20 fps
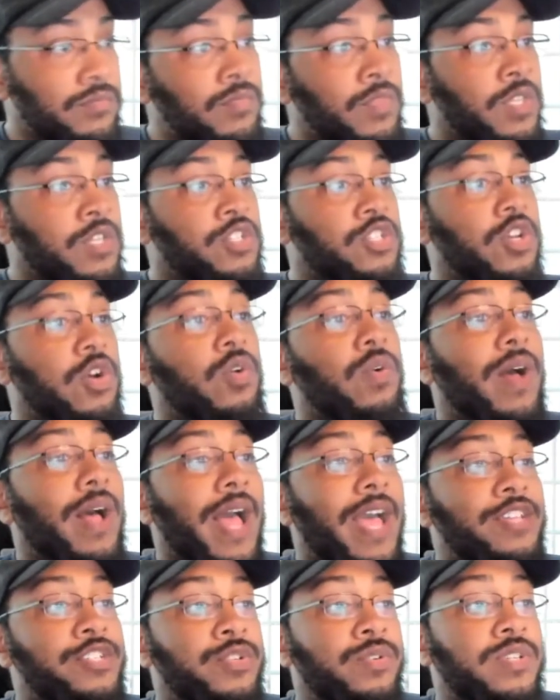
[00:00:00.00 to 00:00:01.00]
So
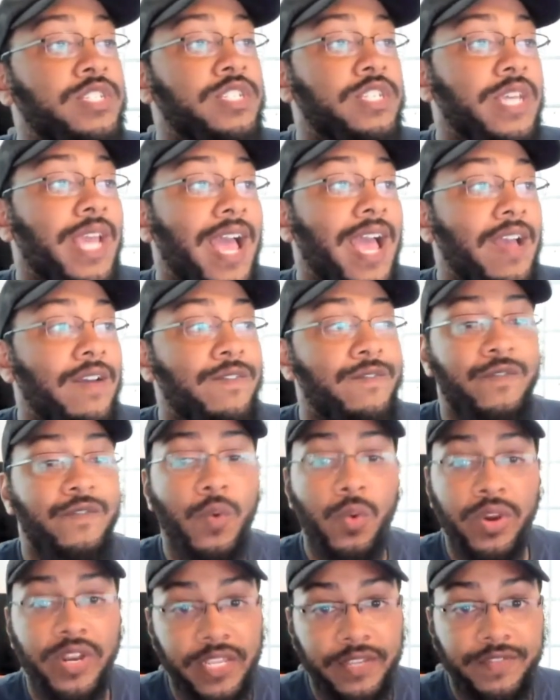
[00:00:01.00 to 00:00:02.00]
as you can see, I have
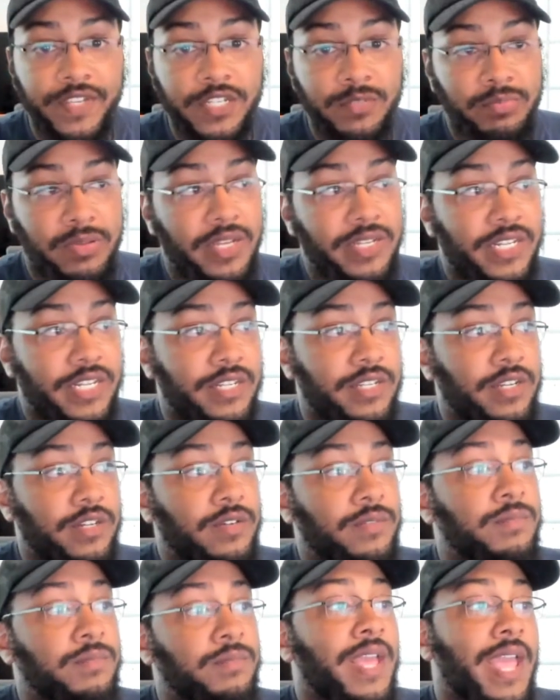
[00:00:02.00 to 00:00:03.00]
4 EVs plugged in here,
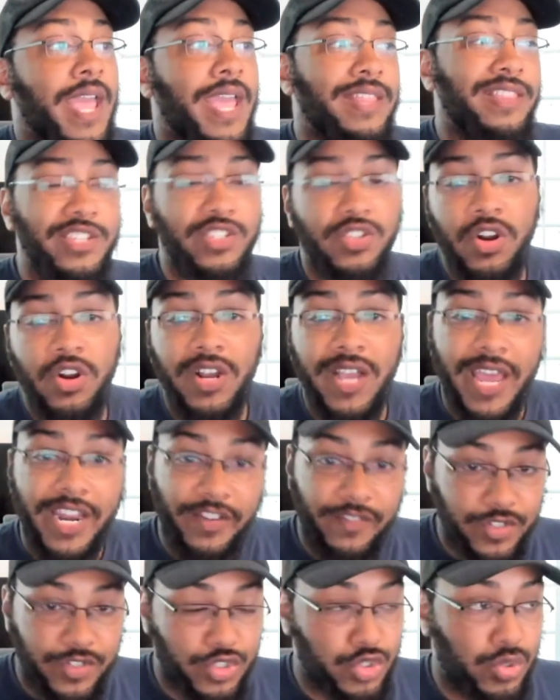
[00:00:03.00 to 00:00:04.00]
and these are all kind
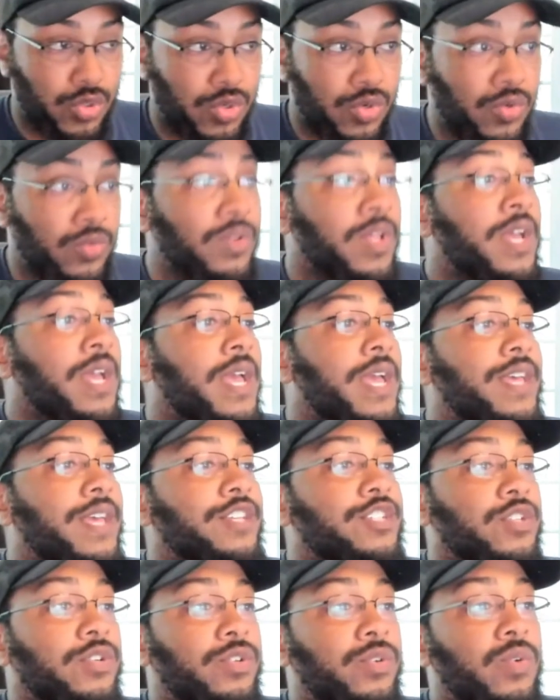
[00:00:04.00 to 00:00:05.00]
of controlled.
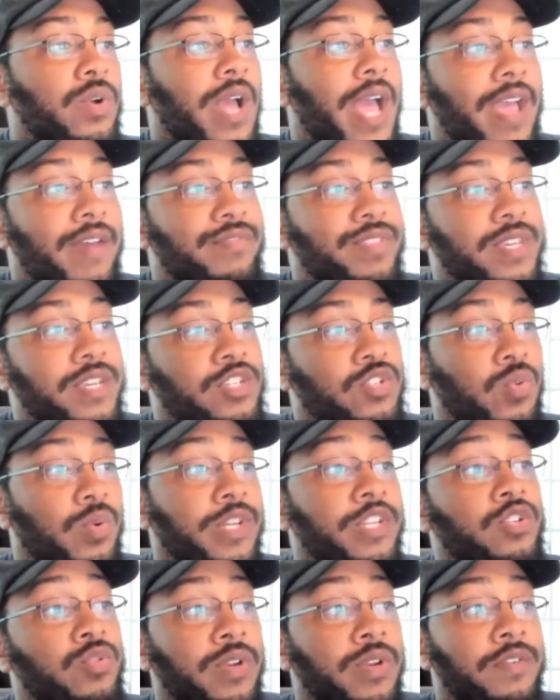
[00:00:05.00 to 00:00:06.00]
So you have the
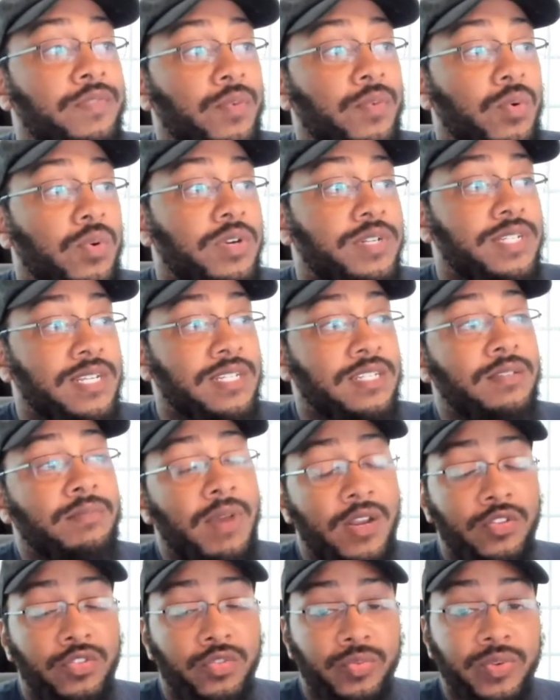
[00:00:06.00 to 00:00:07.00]
2024 Tesla
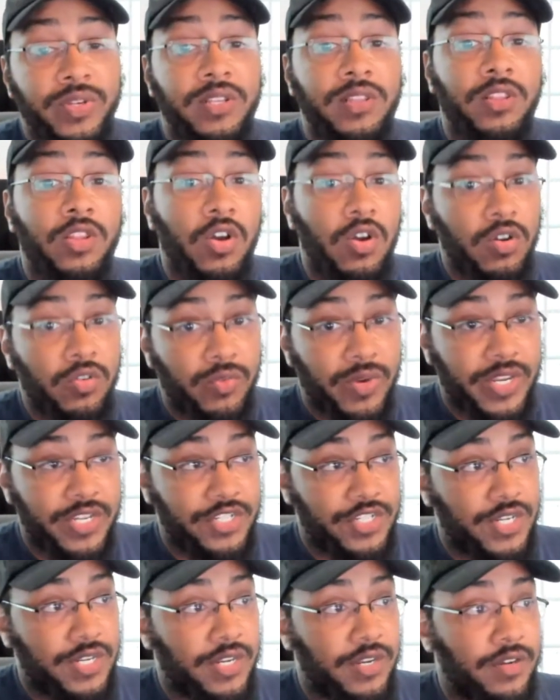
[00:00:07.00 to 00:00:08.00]
Model 3 long range
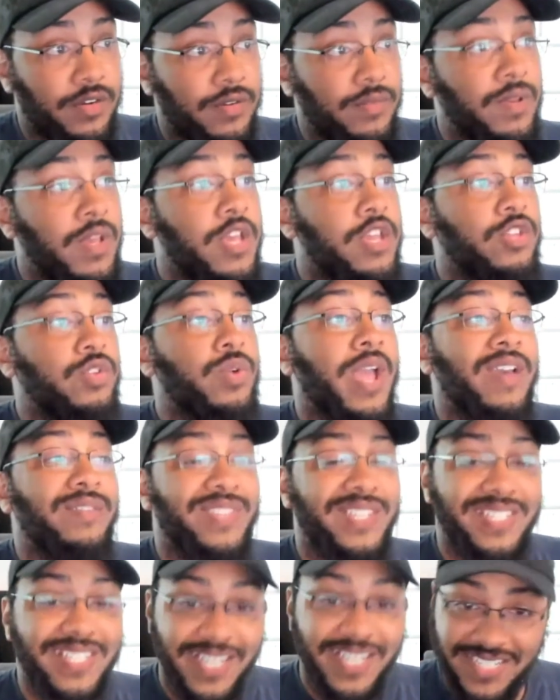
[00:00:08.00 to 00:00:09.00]
in here. You have the
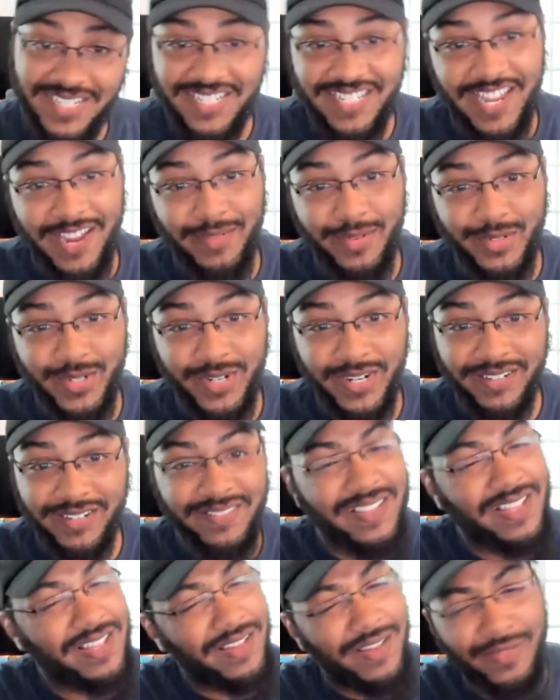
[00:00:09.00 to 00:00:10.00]
Tesla Cybertruck.
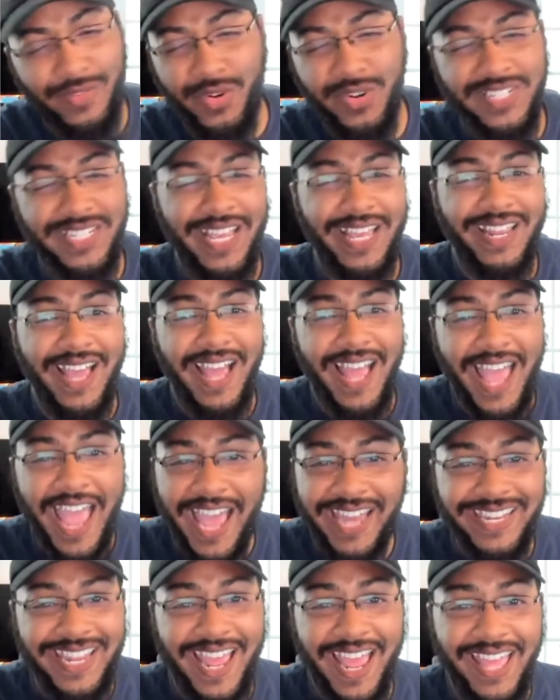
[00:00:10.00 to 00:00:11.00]
Of course, I
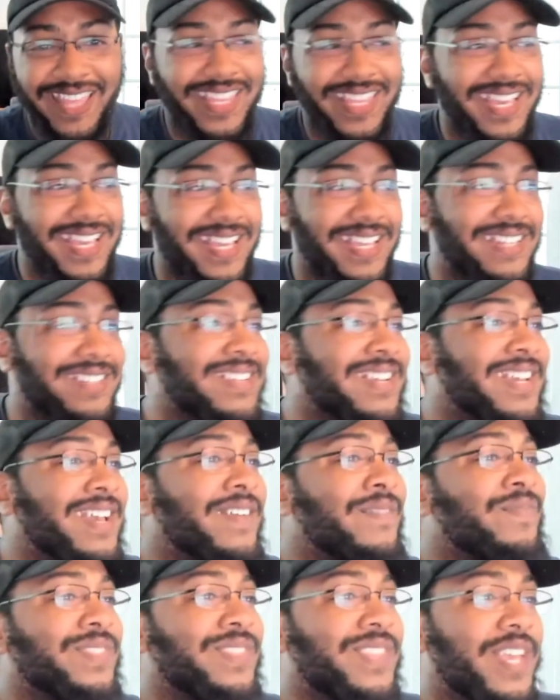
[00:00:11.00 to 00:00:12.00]
had to add that.
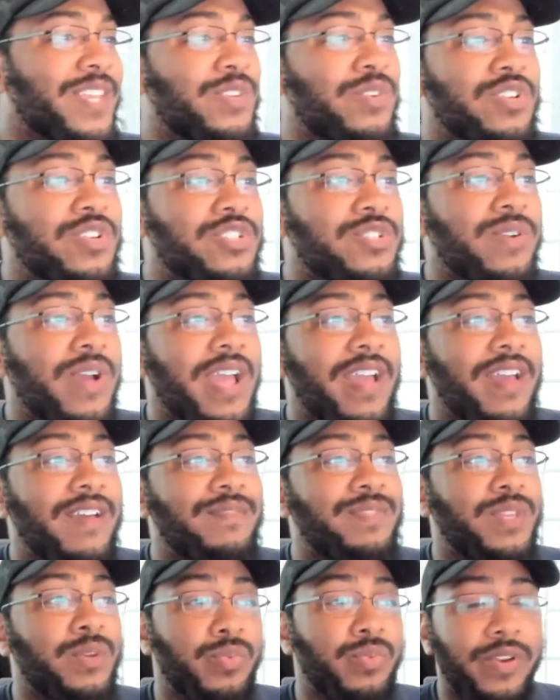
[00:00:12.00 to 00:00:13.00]
Then you also have
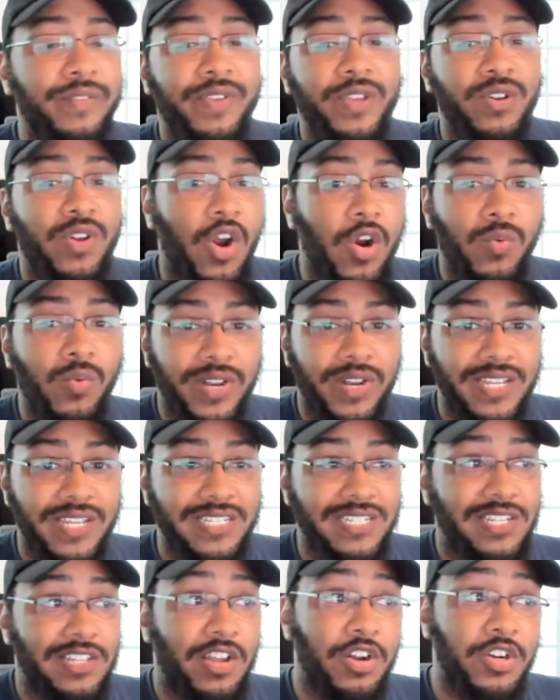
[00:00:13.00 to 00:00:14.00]
the Rivian
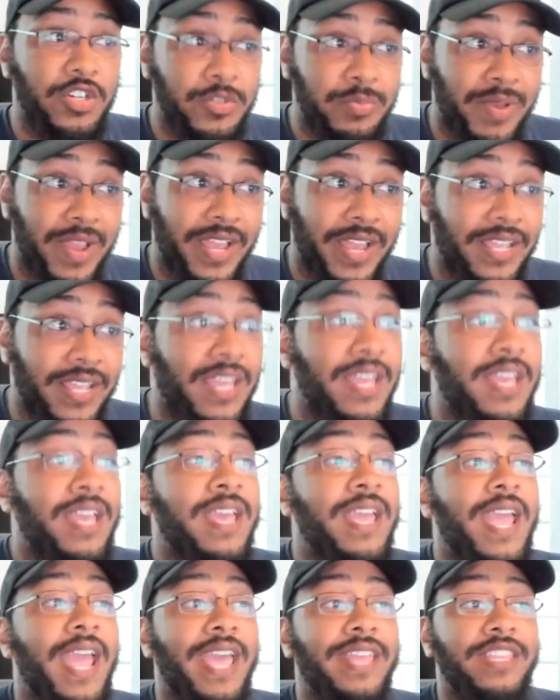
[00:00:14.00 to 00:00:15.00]
R1S large pack,
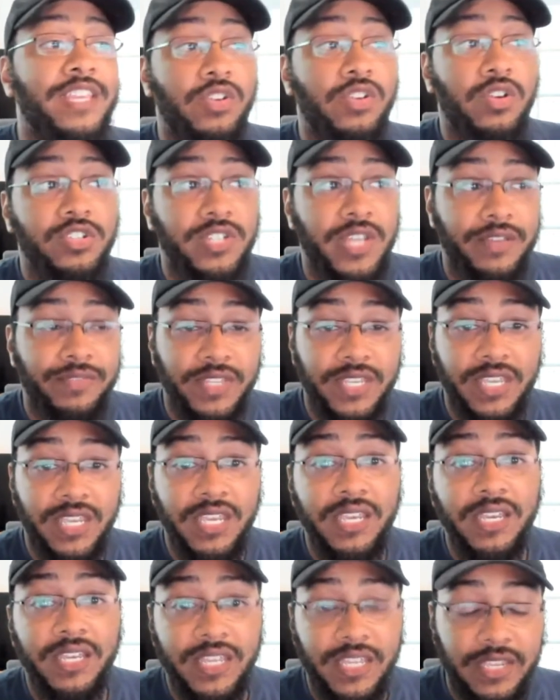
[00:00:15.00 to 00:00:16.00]
and then you also have the
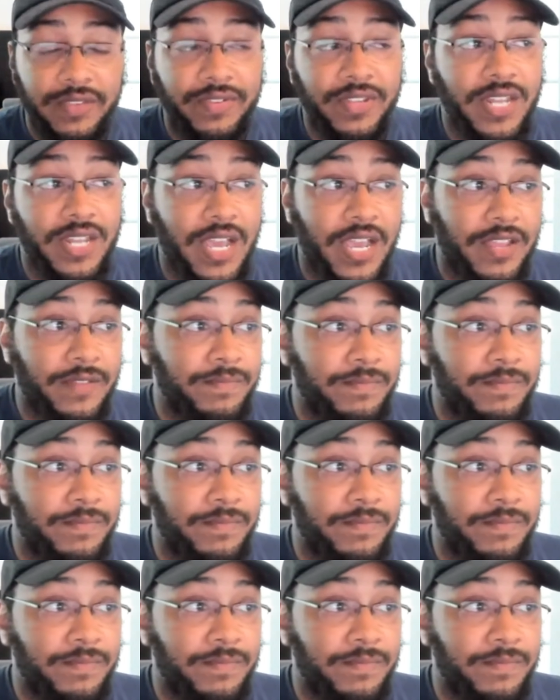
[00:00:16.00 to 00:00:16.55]
Kia EV9.